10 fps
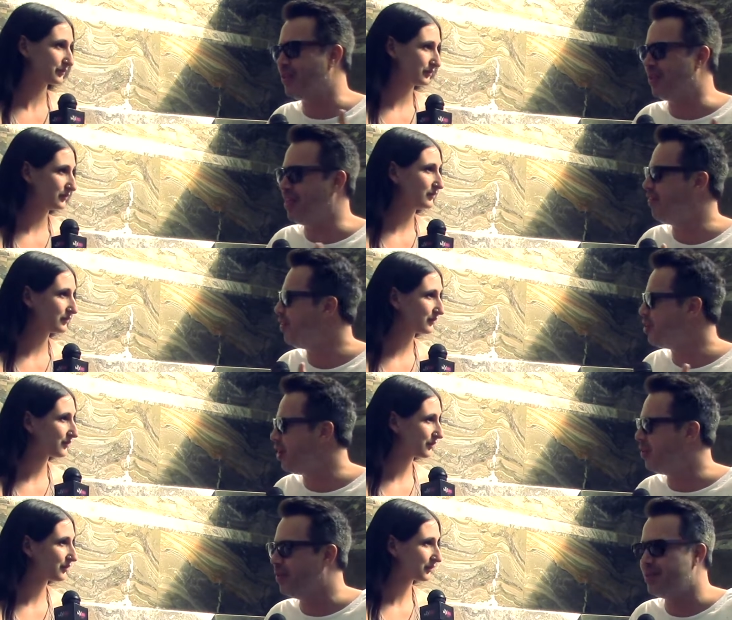Speaker 1: under different
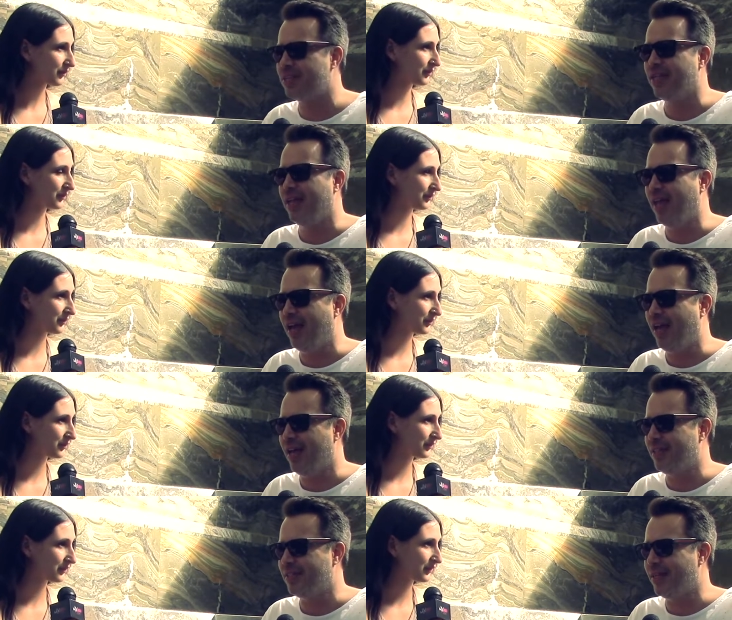genres. Mm-hmm.
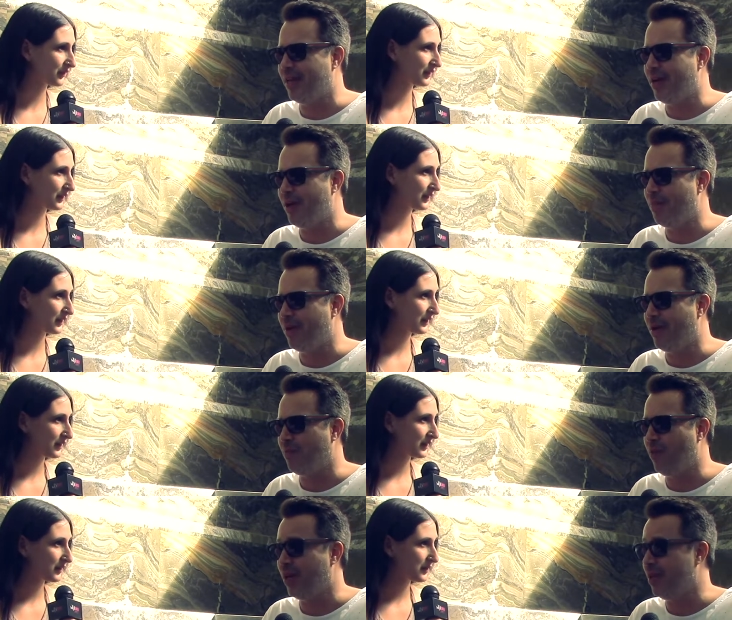And um, um,
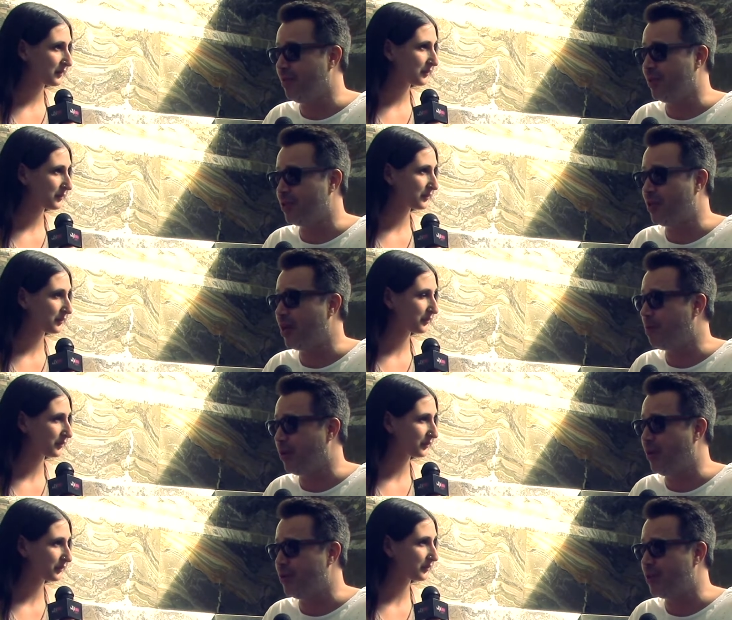when I started
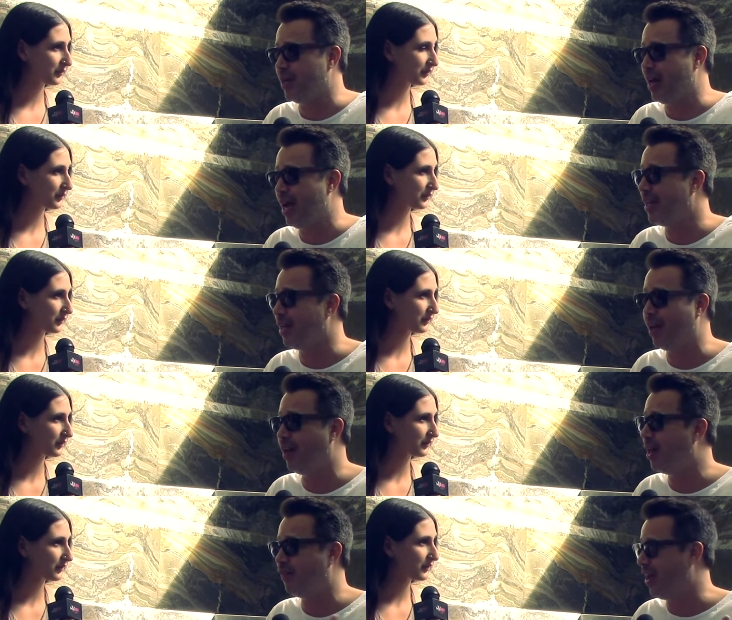producing, I had a
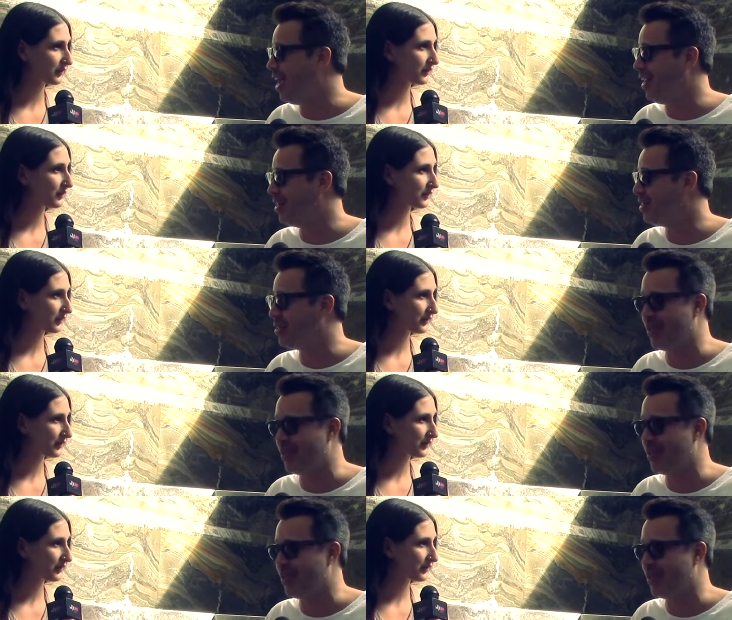lot of aliases. I had